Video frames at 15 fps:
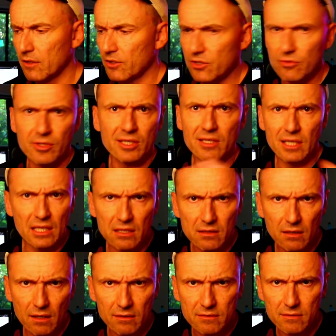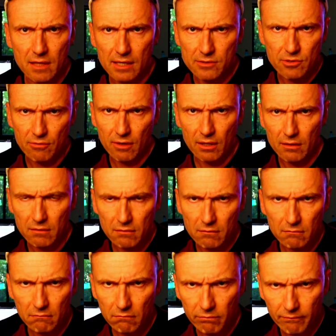You can eat unsaturated
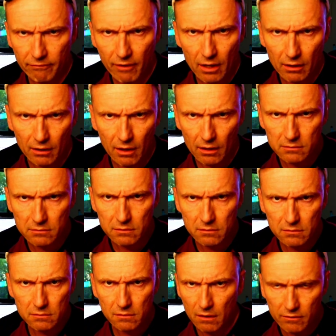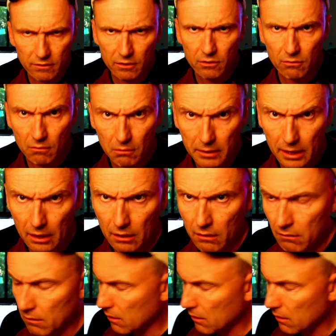fatty acids. I think you're okay.